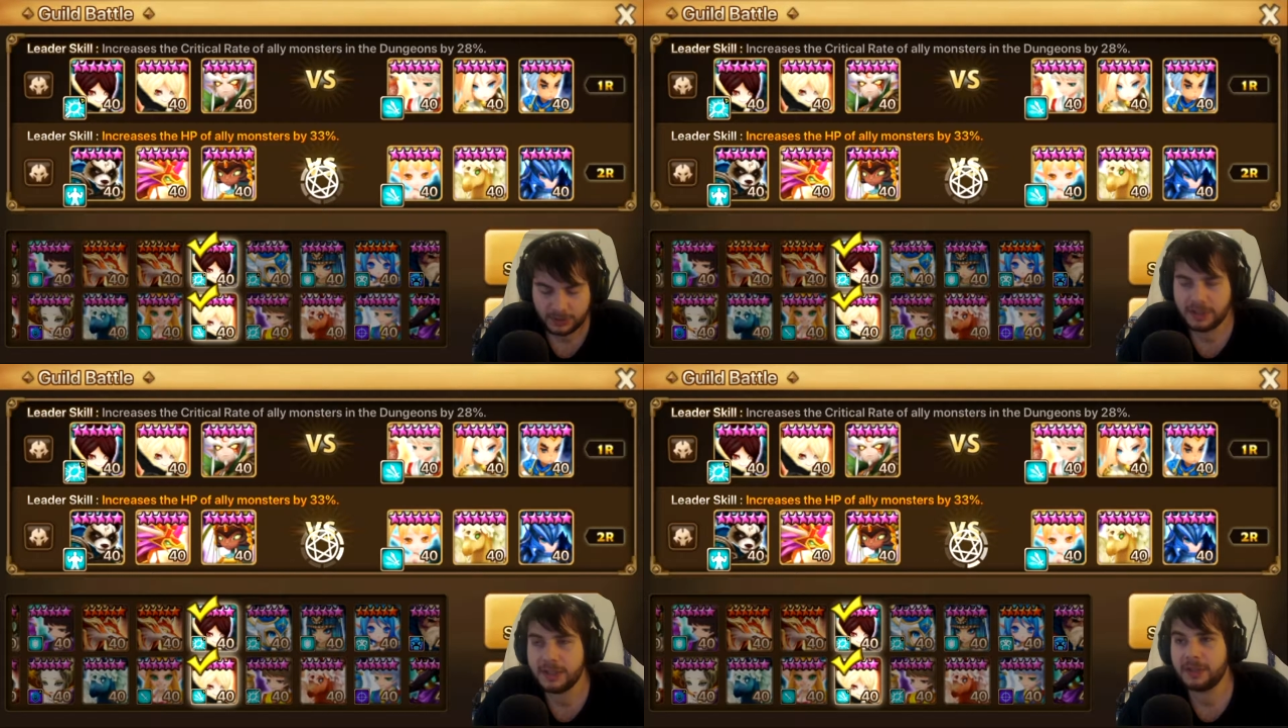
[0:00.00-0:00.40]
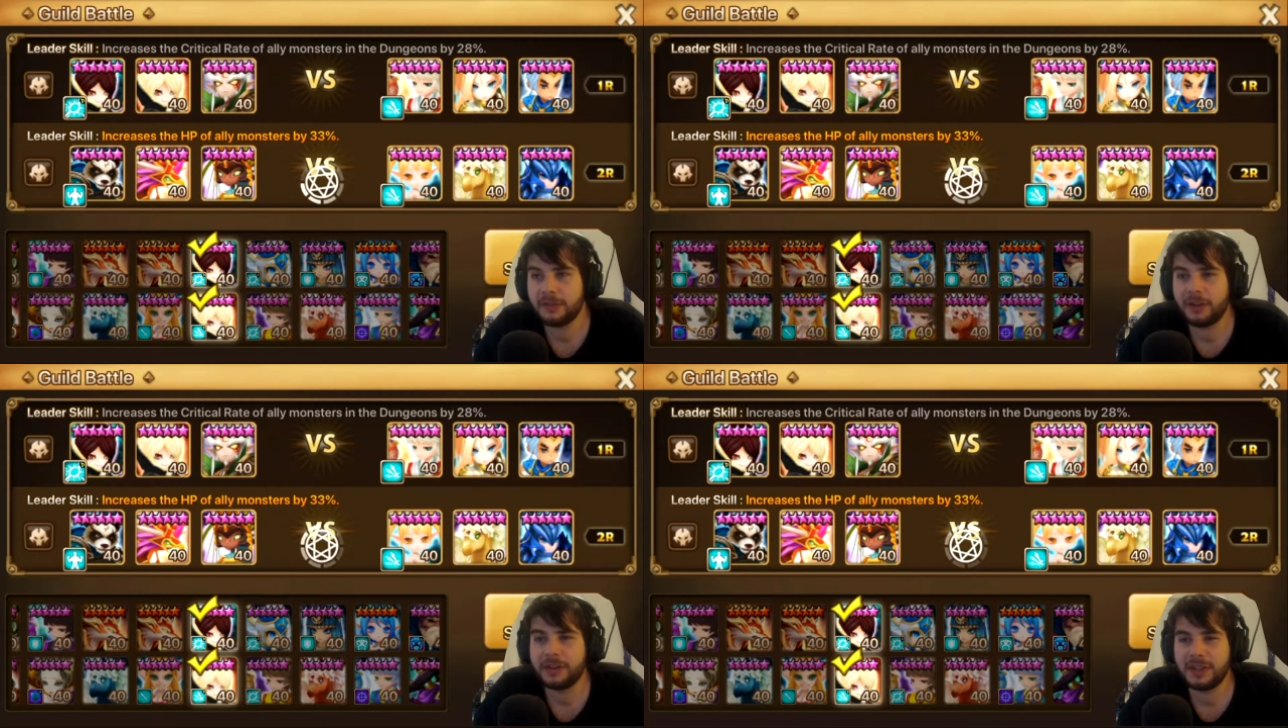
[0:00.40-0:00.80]
This is a
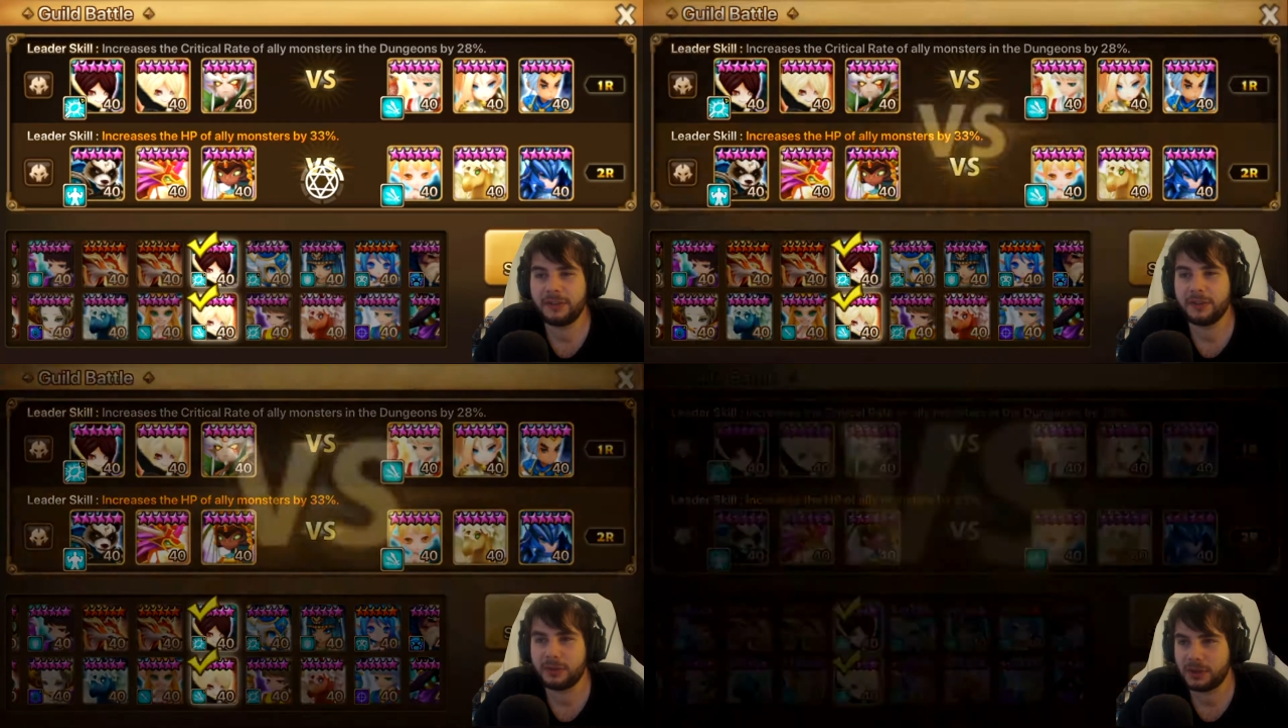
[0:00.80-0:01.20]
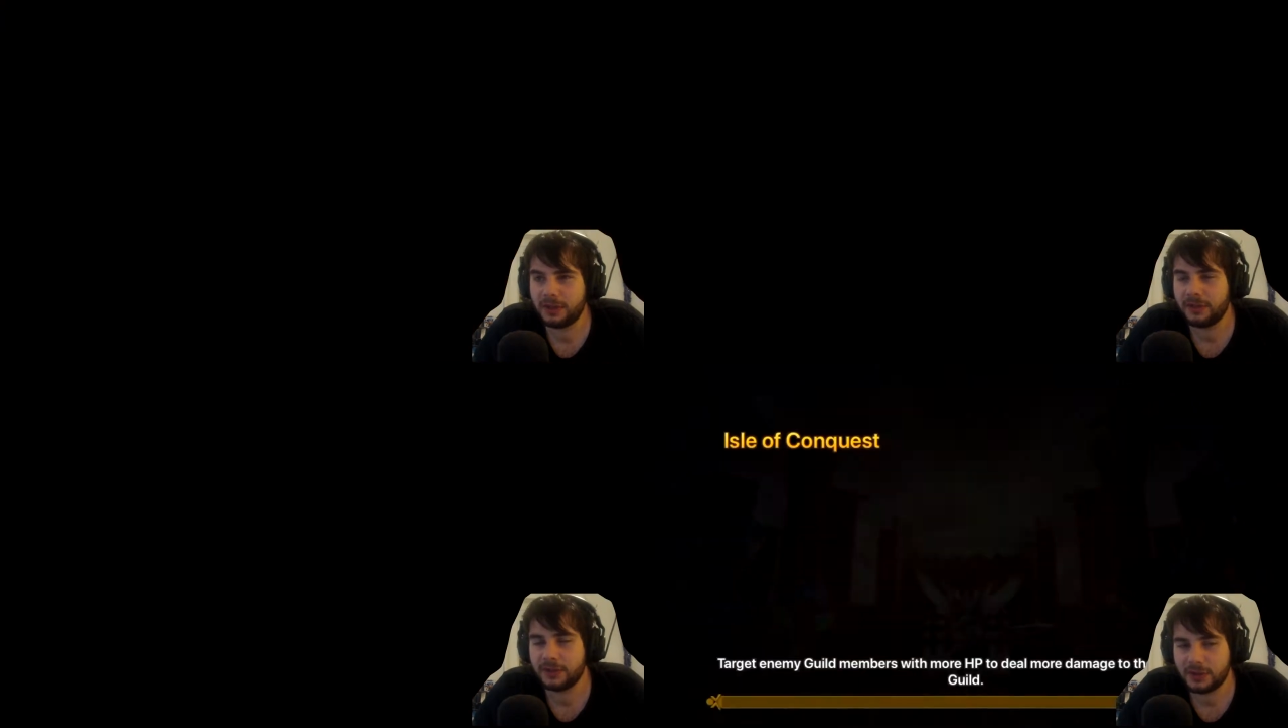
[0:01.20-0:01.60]
very difficult
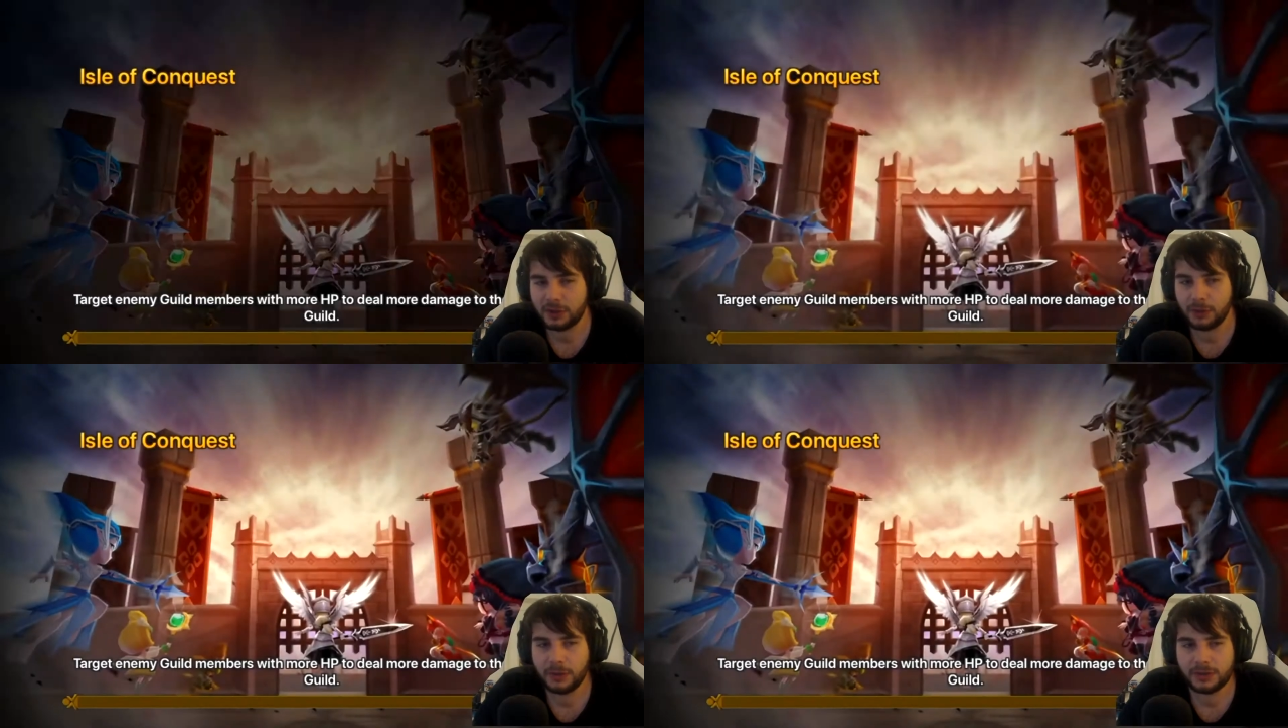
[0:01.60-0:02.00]
defense too.